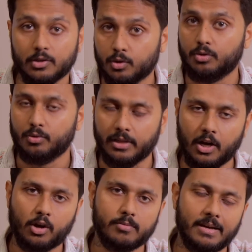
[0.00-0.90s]
to do the
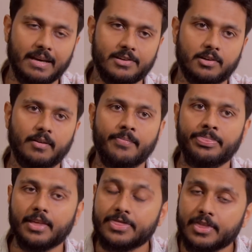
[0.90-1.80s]
documentation.
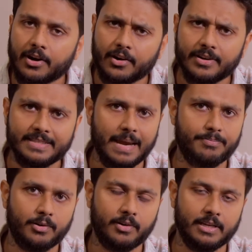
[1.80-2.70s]
The third
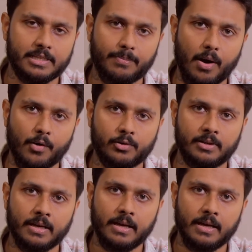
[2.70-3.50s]
chapter is about